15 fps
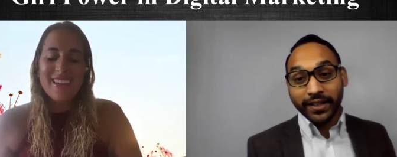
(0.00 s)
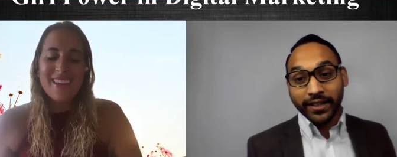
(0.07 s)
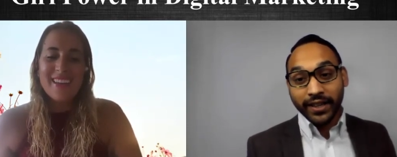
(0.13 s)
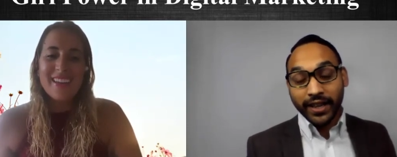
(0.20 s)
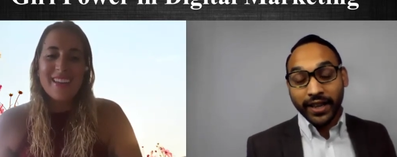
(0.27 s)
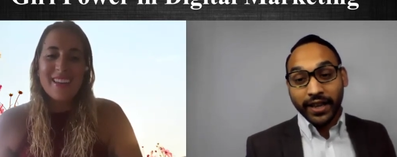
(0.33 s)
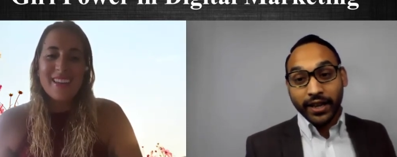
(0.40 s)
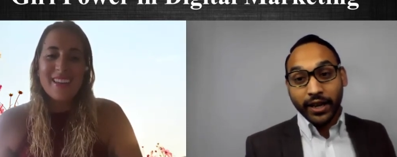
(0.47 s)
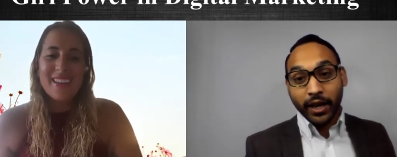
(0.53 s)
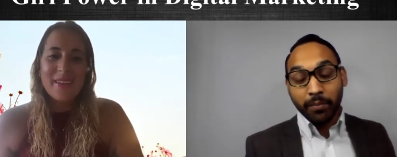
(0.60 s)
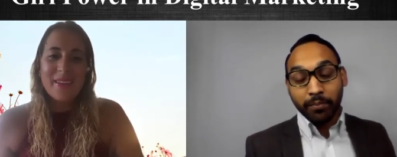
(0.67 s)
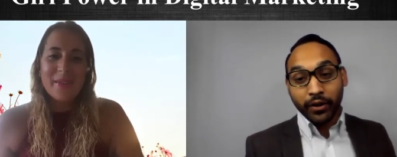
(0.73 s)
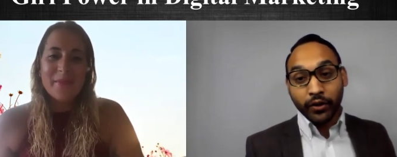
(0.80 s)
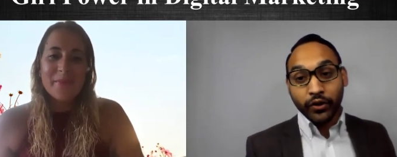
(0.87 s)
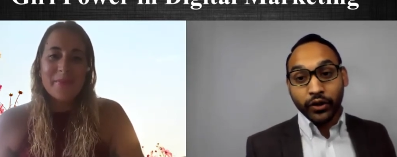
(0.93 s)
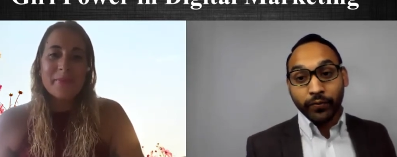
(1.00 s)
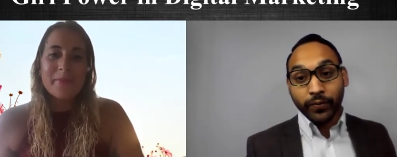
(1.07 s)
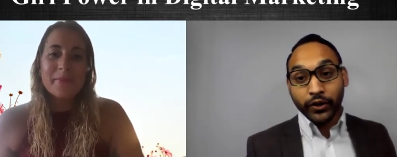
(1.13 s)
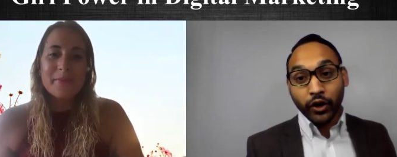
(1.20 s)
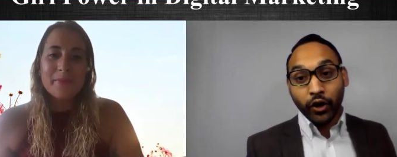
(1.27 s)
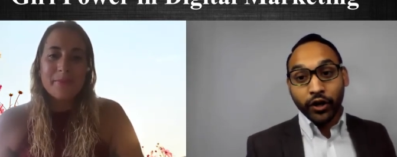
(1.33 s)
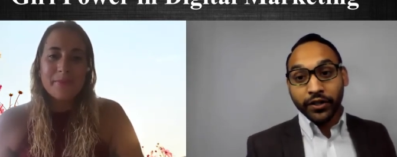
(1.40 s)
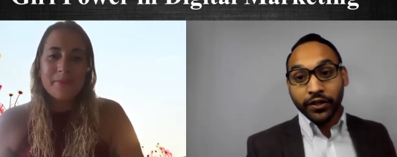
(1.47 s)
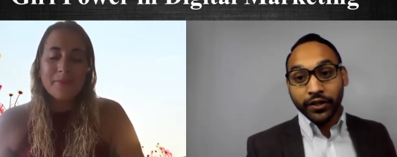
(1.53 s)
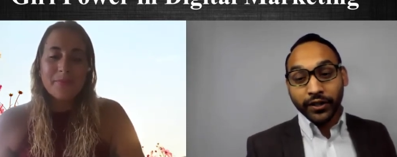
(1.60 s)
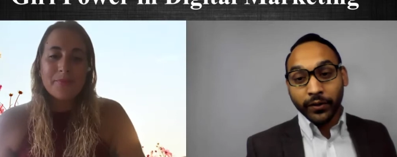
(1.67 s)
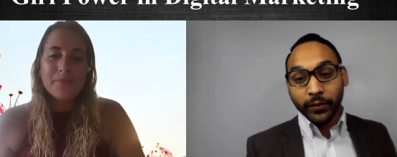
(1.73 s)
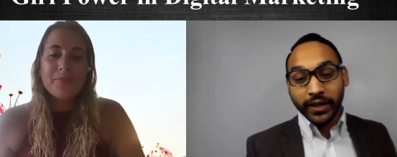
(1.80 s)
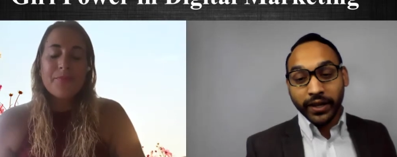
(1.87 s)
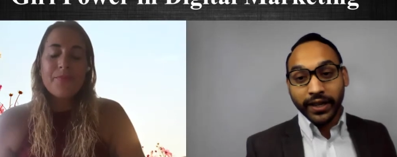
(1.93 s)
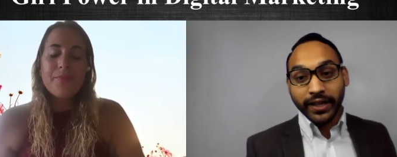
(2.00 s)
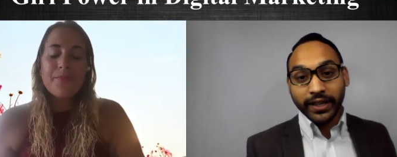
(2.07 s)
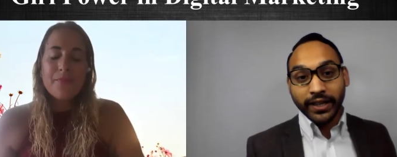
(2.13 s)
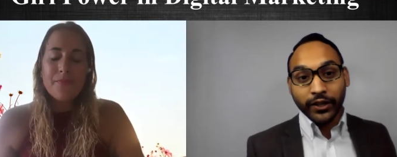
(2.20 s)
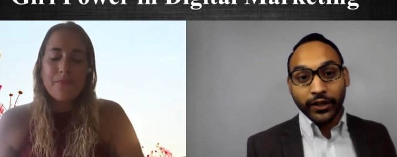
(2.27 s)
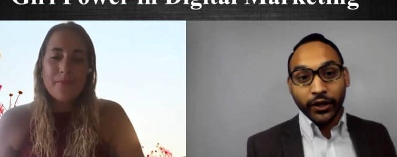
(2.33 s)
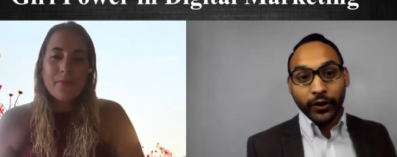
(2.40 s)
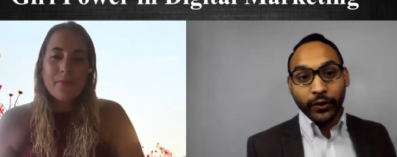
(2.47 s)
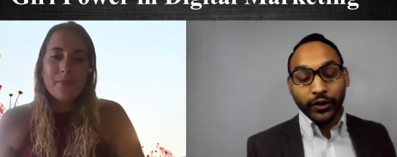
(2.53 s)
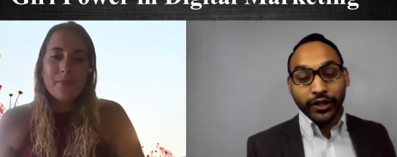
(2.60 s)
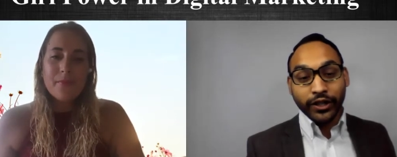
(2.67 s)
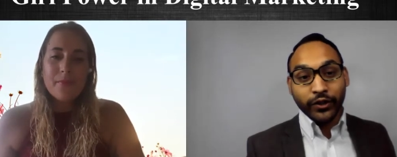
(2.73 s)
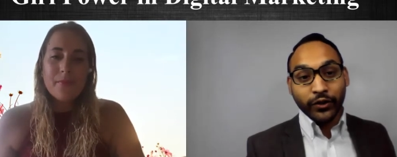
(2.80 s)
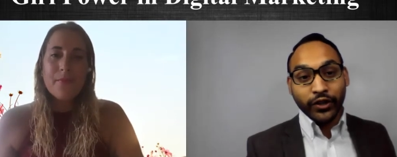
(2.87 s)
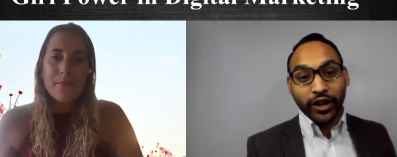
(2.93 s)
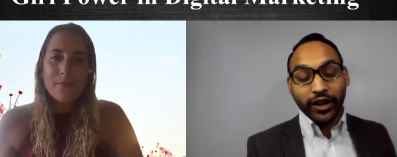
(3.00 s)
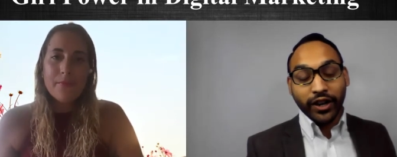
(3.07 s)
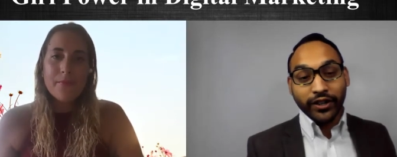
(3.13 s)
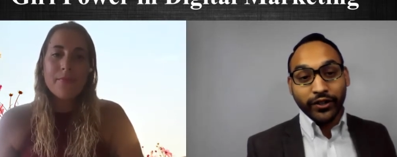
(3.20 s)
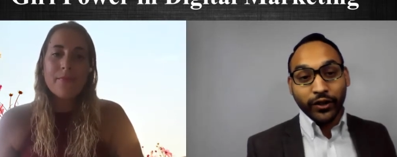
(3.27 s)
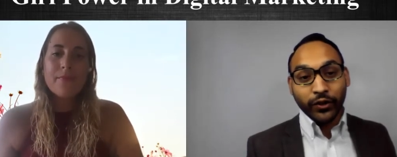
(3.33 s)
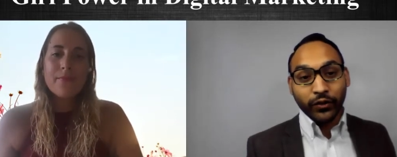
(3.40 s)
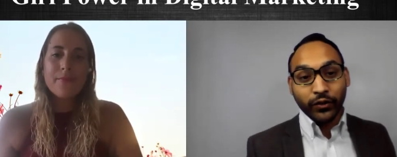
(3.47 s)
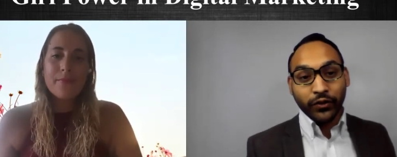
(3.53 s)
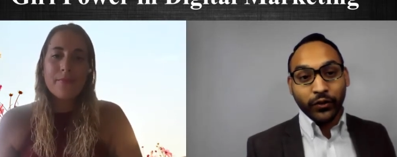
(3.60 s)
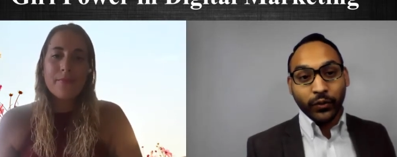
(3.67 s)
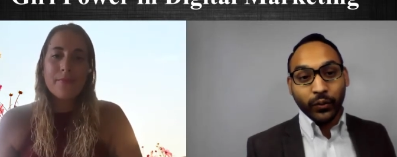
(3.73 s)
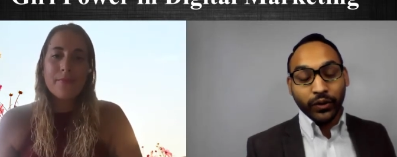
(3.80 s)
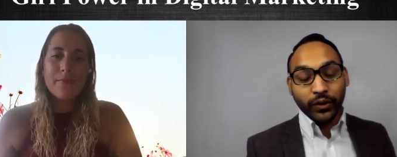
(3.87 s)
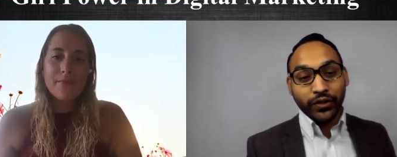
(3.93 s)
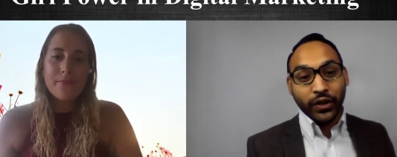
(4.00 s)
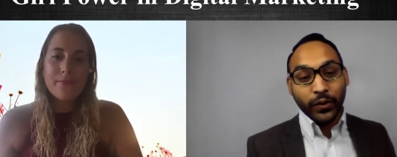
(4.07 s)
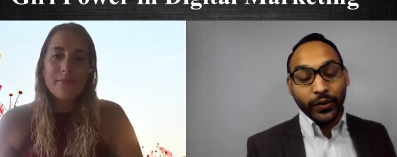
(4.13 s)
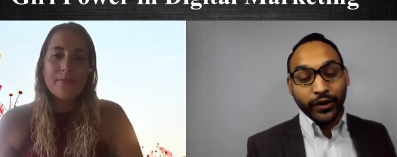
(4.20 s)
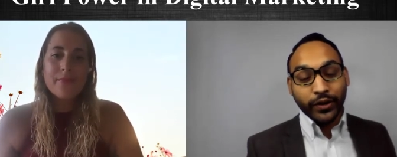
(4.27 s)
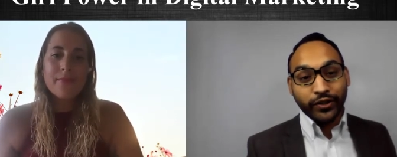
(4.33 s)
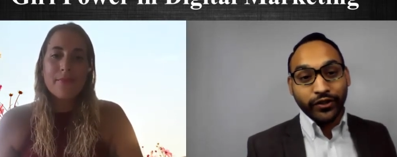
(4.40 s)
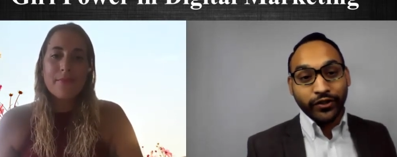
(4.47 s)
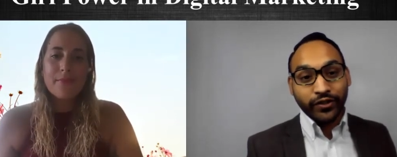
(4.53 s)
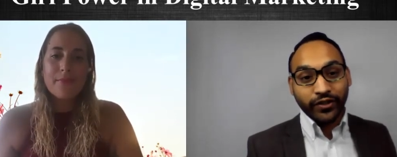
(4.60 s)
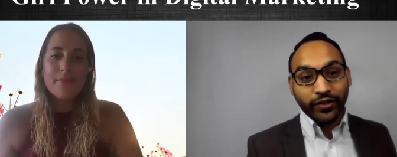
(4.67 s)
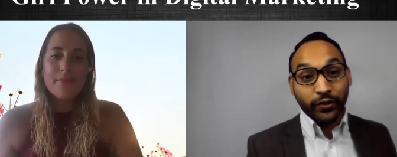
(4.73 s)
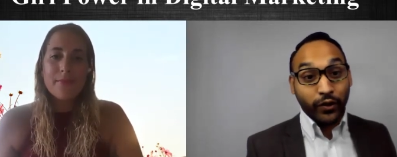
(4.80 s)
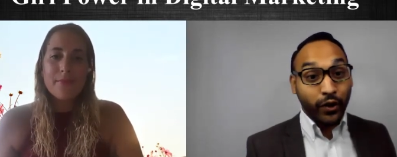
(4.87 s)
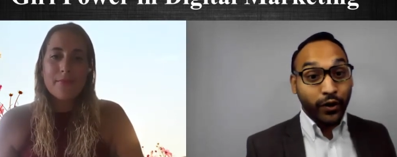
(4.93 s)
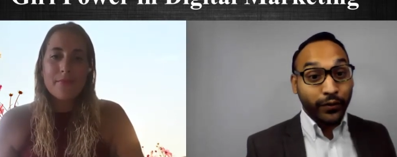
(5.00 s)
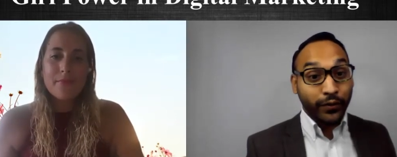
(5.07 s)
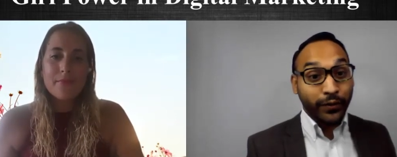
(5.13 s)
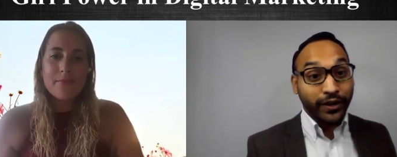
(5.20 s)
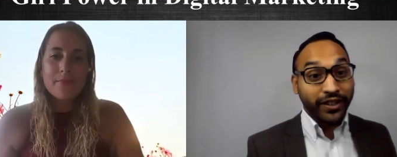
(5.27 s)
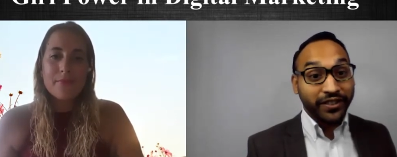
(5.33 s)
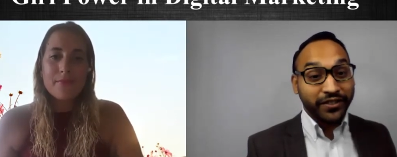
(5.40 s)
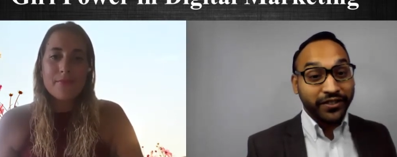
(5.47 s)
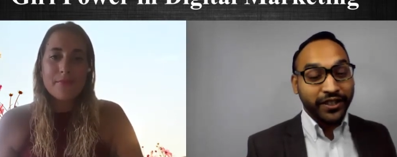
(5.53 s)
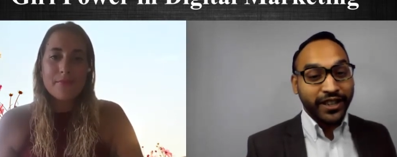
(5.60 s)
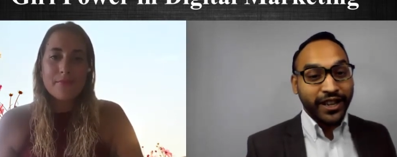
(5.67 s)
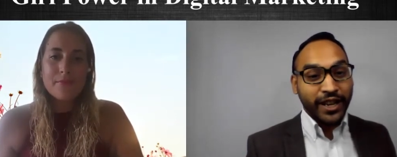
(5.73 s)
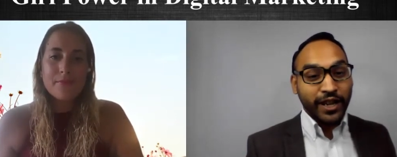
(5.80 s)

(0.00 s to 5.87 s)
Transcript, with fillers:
Speaker 1: that approach of a doctor where you know you need to diagnose what's going on wrong first